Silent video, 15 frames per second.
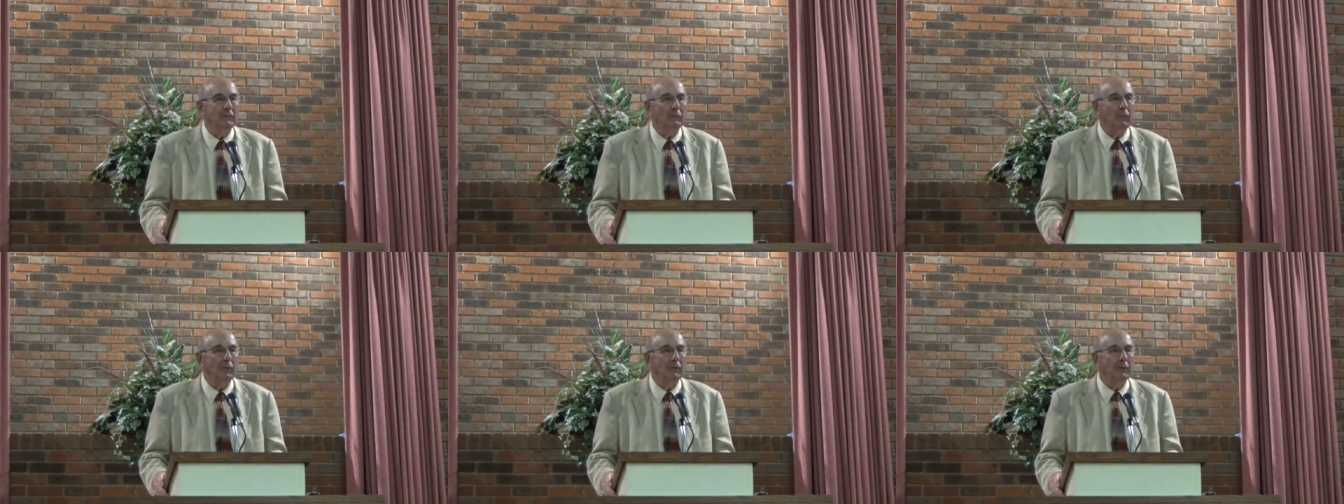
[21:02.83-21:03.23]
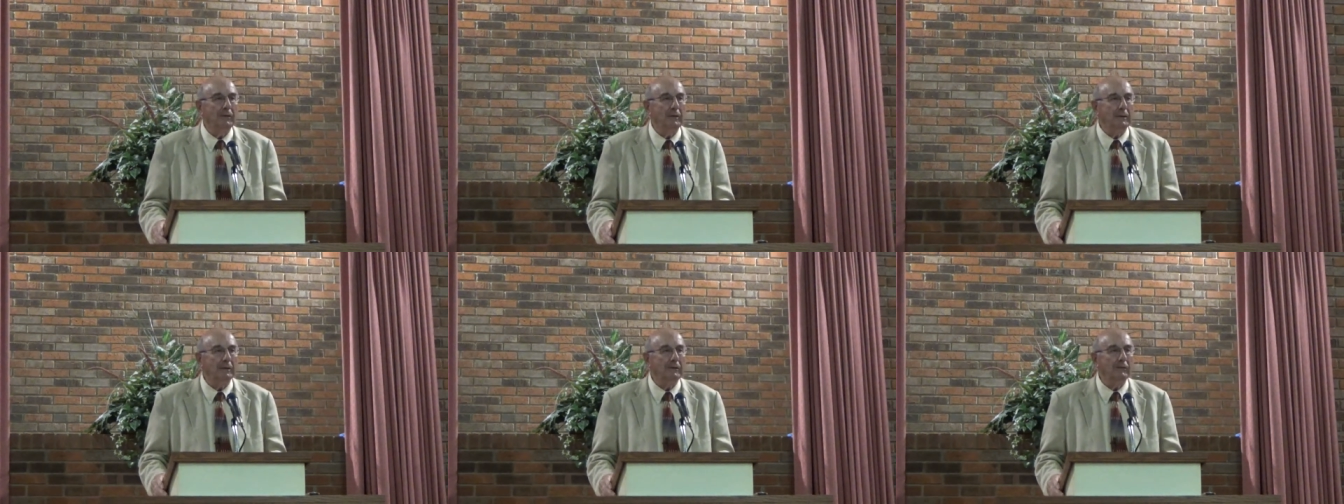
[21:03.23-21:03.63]
when
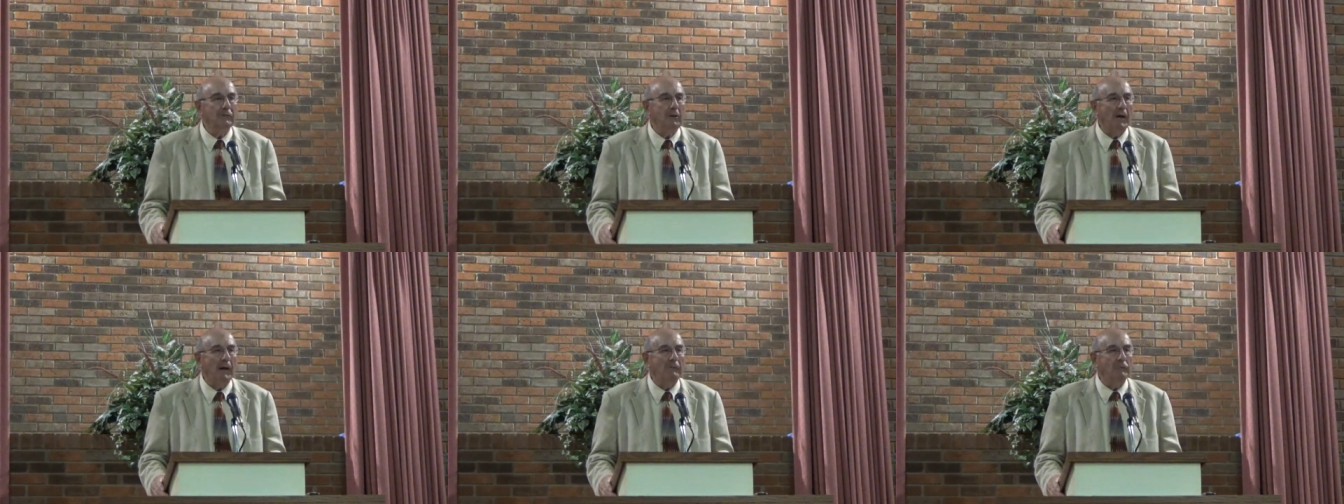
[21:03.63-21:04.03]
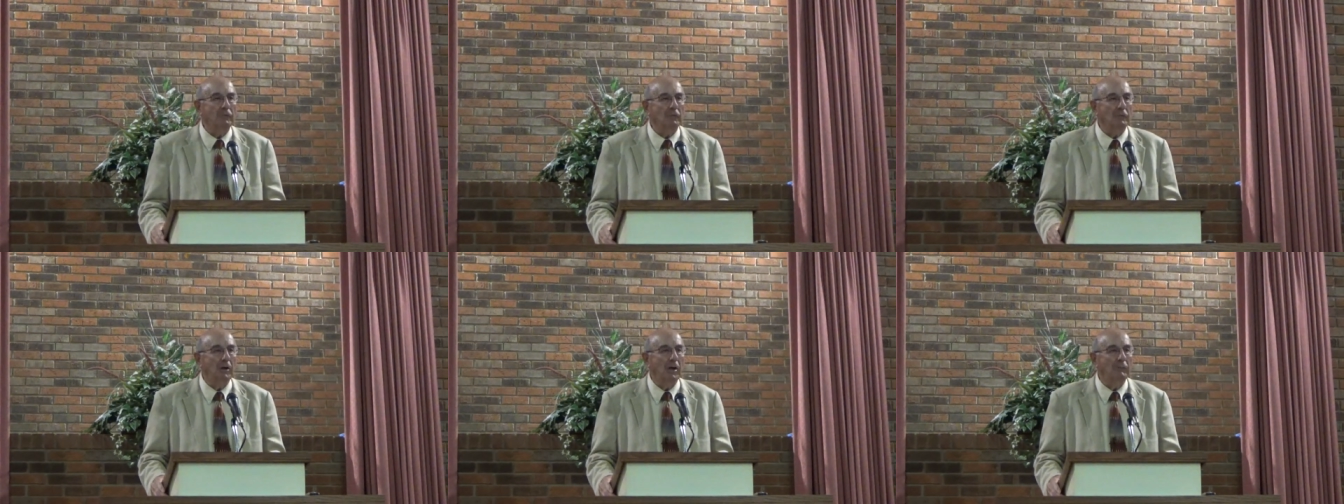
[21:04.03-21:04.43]
the end of time
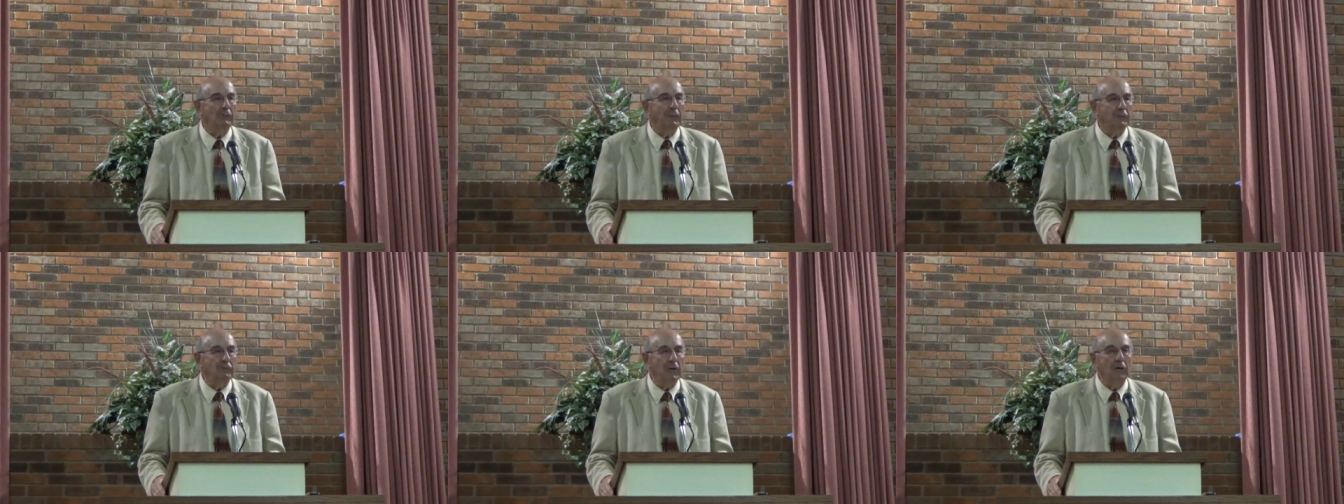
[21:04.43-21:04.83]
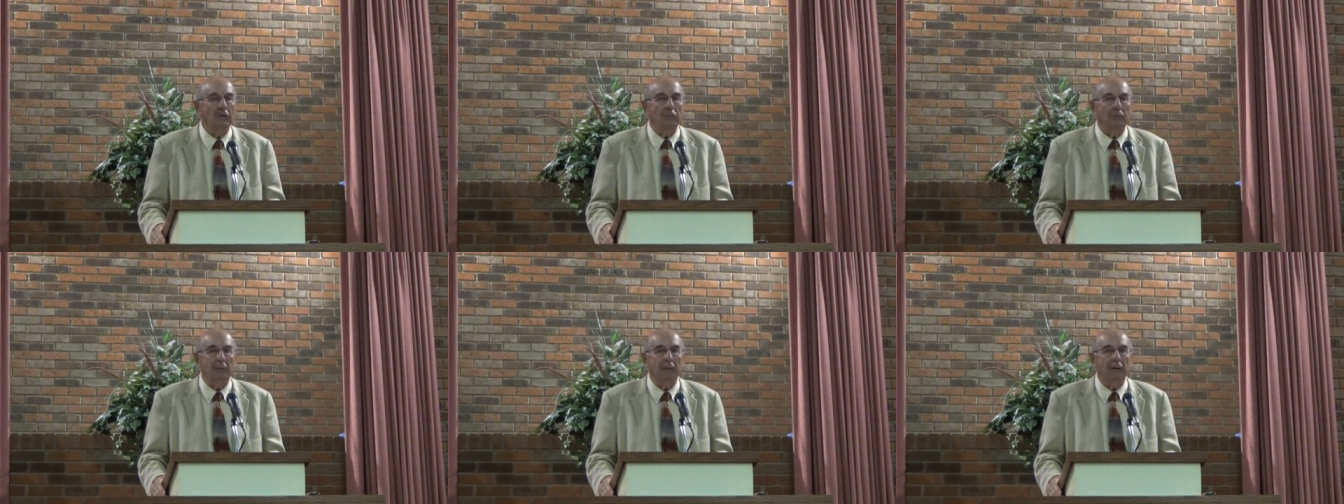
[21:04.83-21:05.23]
shall come and the judgment